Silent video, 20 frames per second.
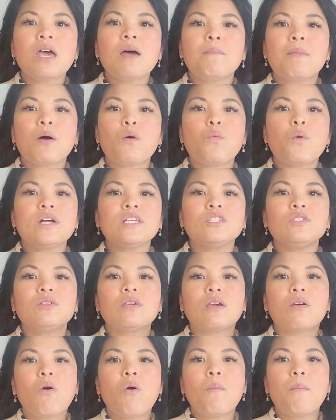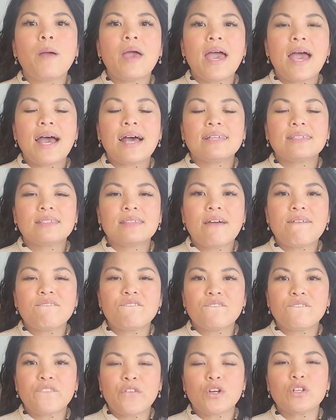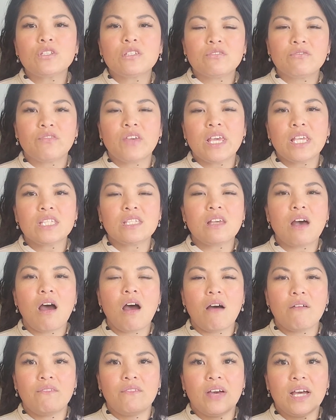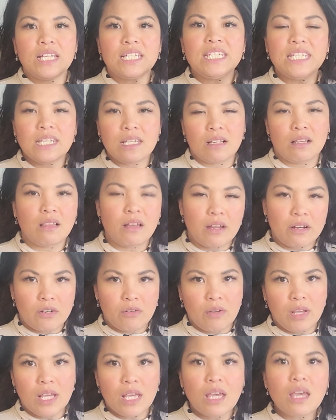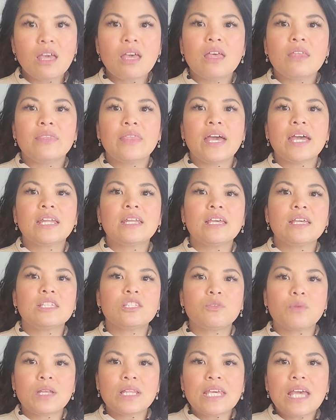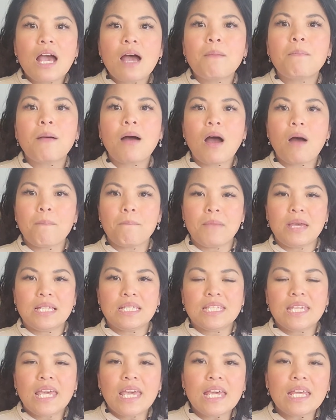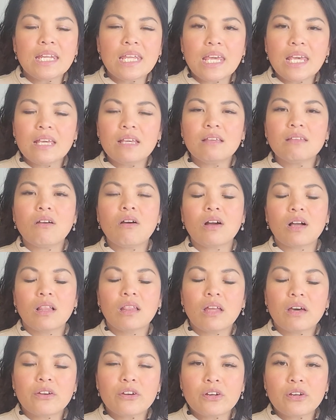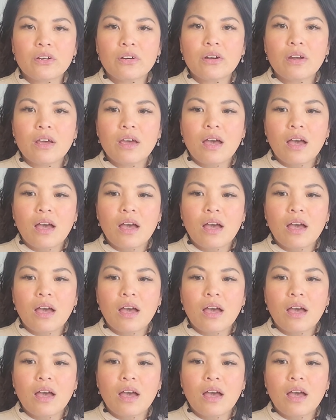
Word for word: But once you go past that first phase of decluttering, then it's really about maintaining your clutter,